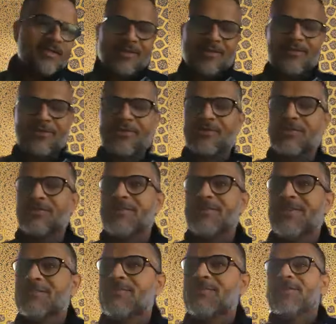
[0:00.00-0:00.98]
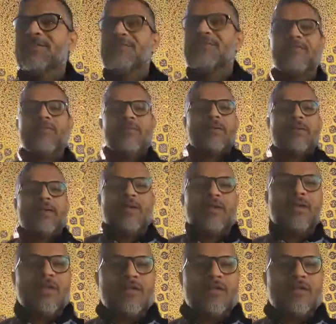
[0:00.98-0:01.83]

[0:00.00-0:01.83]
and I'm sure it's the experience of everybody,